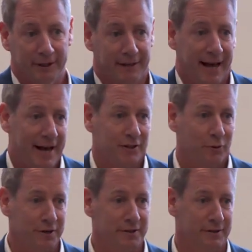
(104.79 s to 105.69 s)
because I'd ask
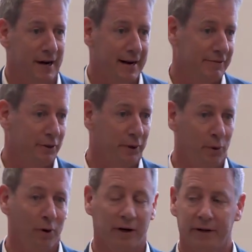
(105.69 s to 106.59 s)
questions and not have to do any
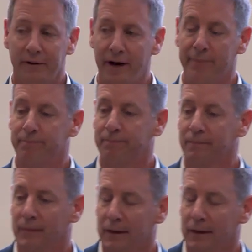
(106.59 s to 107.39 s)
work. Um,